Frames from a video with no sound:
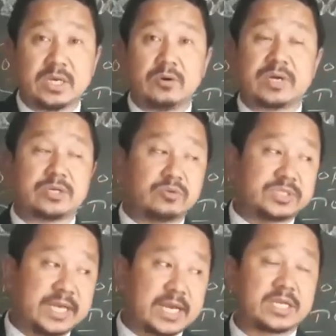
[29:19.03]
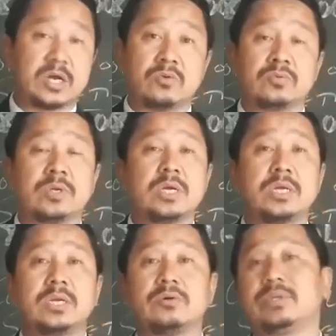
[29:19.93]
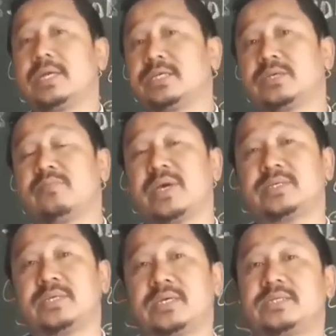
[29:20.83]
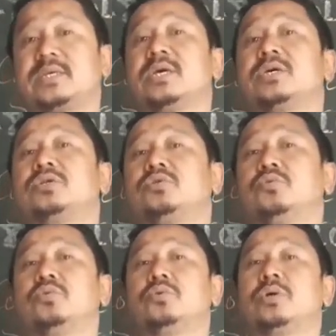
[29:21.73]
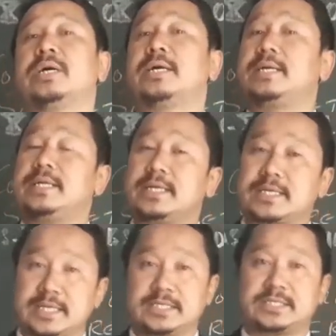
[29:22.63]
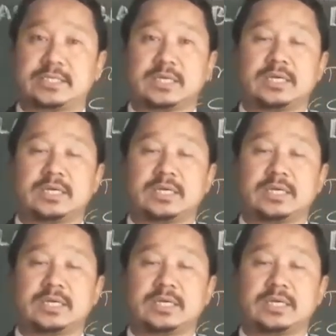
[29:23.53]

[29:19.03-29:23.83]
Okay, to check it down, now there is a message to decrease